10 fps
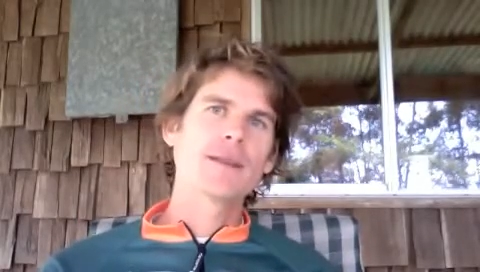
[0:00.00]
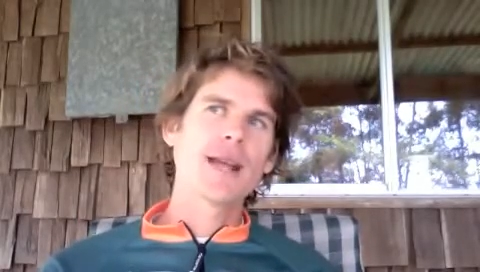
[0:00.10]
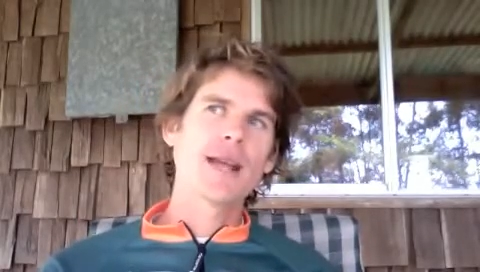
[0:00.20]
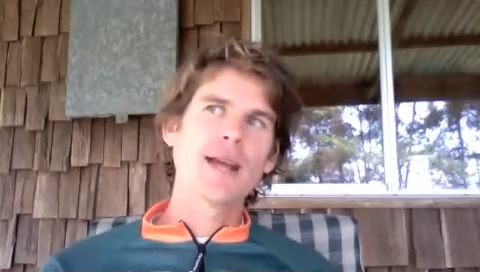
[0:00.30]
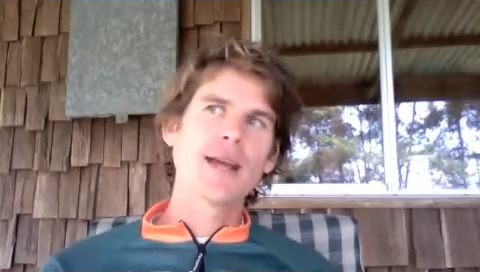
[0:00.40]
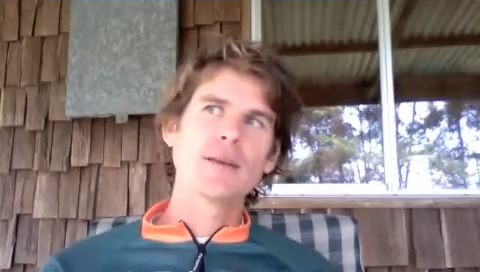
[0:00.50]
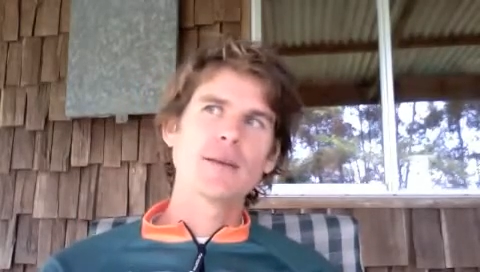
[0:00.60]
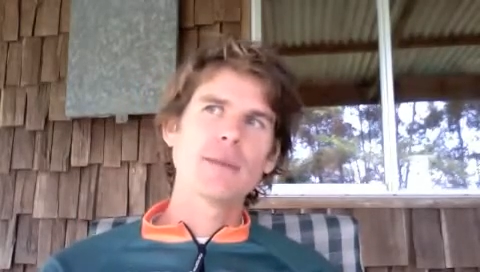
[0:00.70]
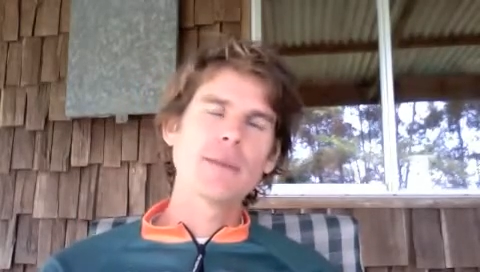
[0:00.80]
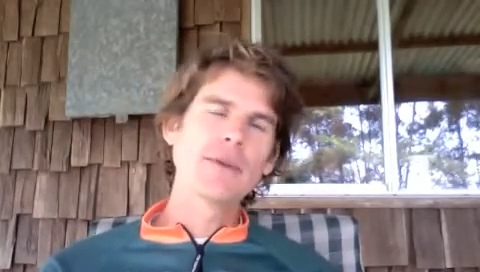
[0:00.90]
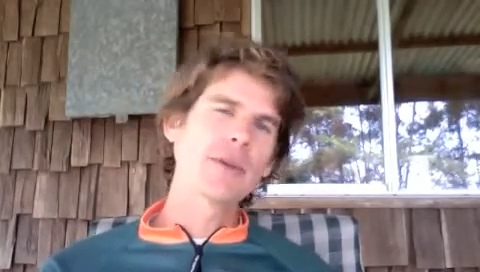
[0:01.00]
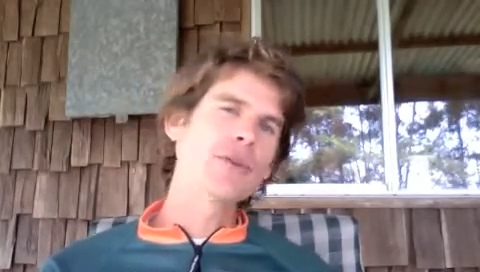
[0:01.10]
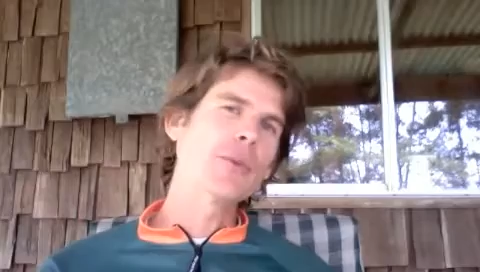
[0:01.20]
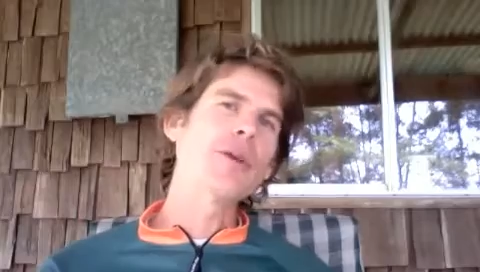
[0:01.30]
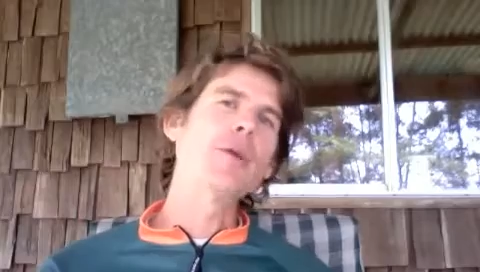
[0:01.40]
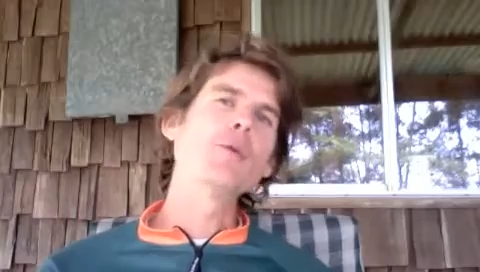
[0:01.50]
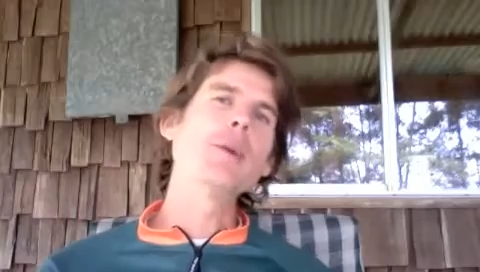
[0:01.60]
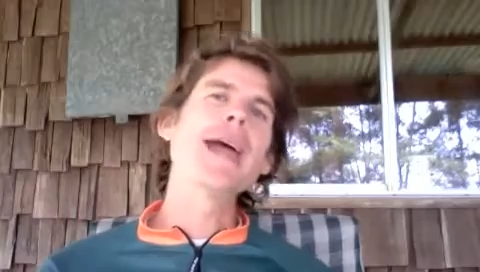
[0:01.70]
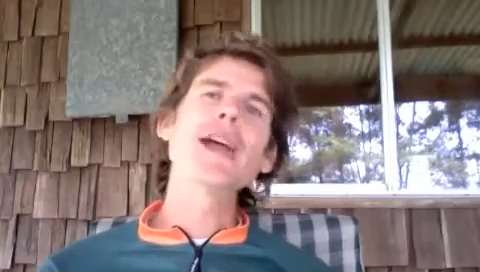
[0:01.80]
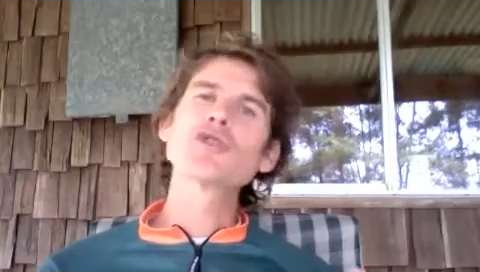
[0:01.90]
and maybe sometimes I bring a little
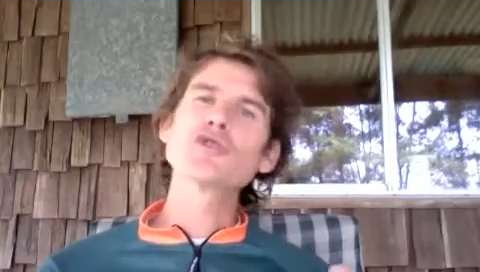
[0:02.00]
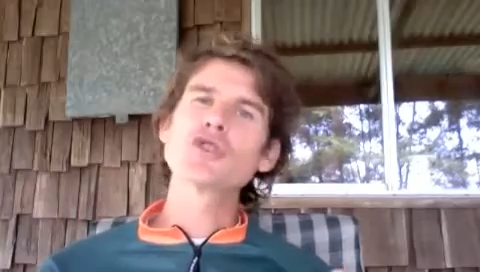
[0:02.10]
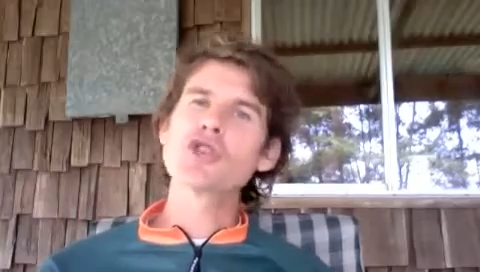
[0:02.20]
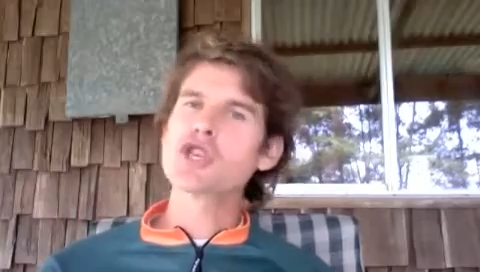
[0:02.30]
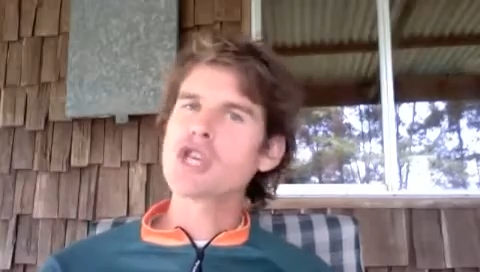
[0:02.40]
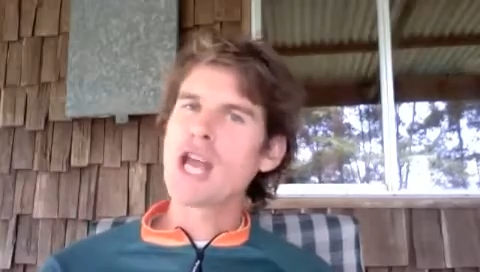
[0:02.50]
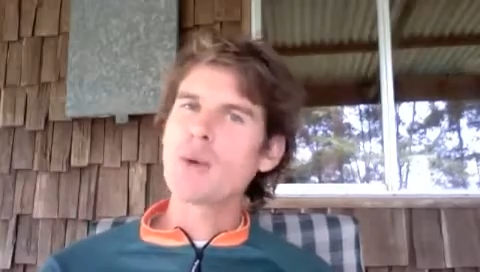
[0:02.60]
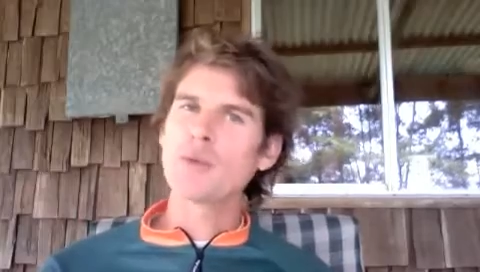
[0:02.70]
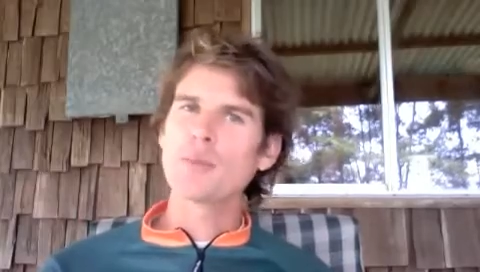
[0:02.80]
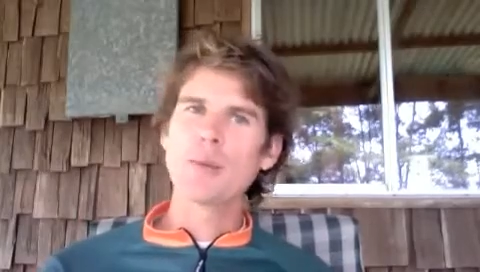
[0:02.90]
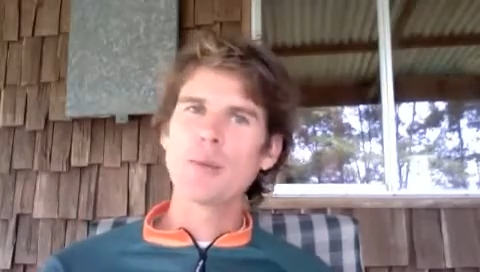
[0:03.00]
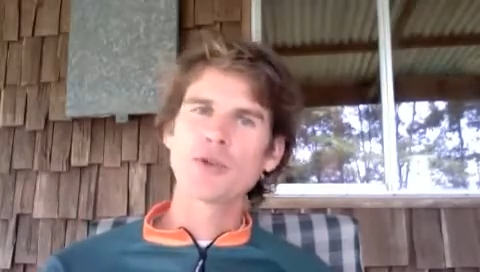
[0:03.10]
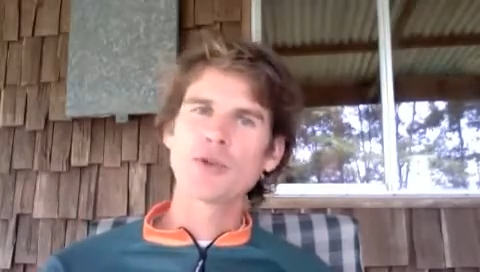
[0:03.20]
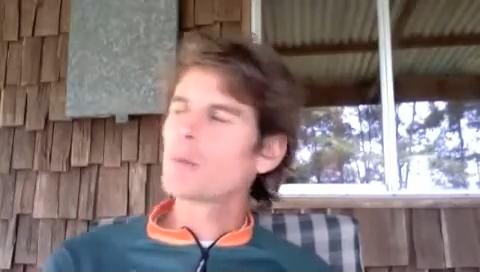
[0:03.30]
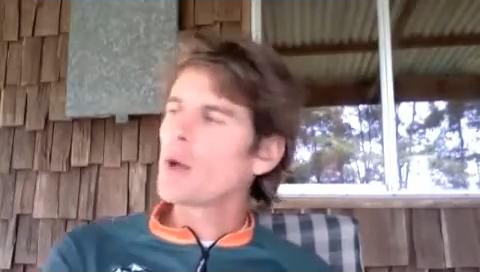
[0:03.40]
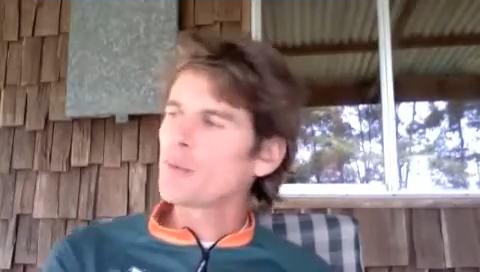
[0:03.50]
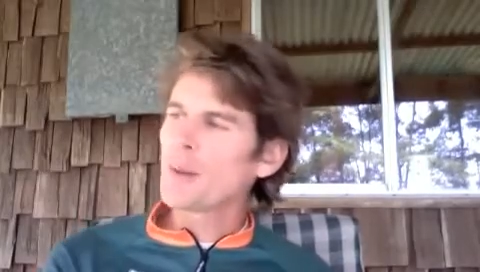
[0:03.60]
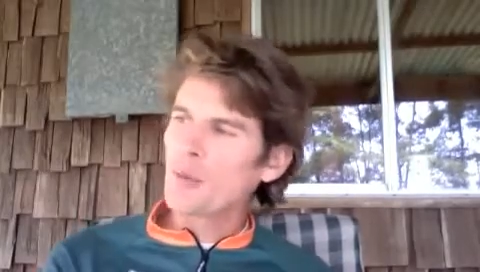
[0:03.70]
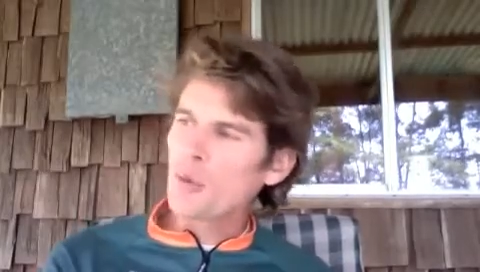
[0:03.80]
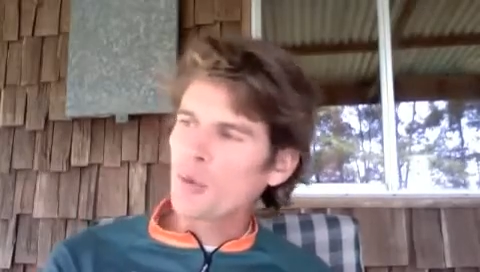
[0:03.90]
bit extra to share with people, because sometimes
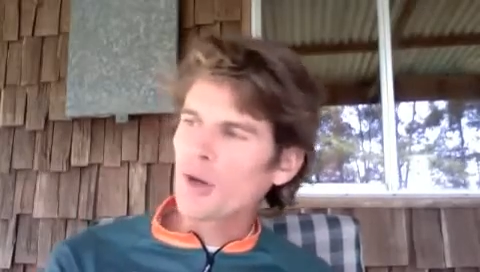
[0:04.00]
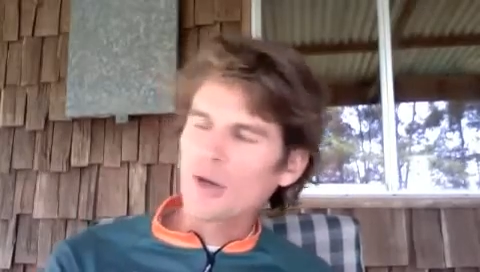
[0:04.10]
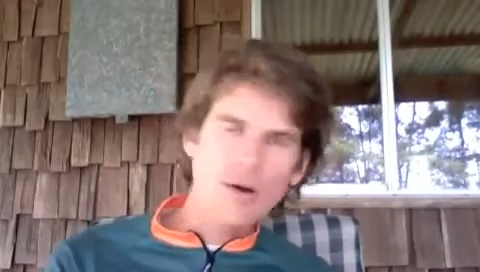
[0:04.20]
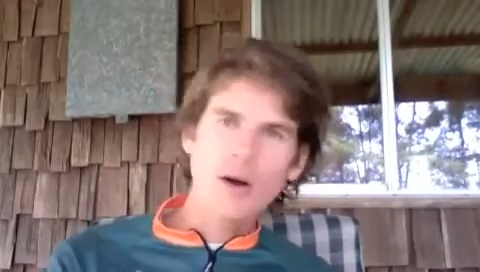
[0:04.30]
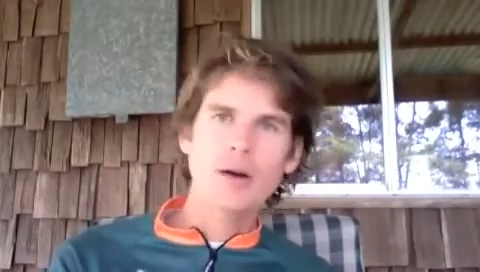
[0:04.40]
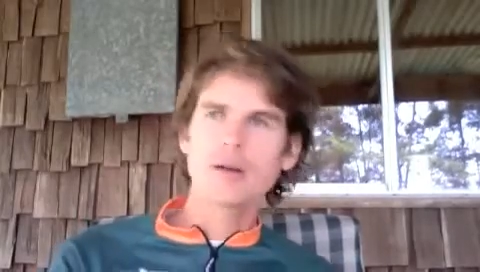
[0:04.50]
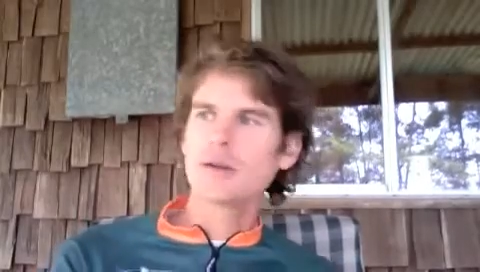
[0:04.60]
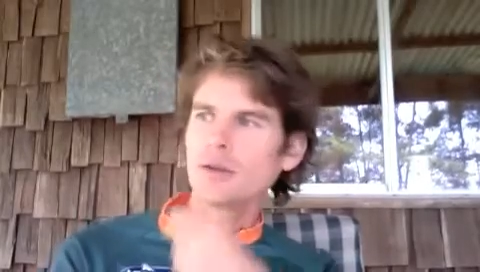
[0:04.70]
people will go, oh,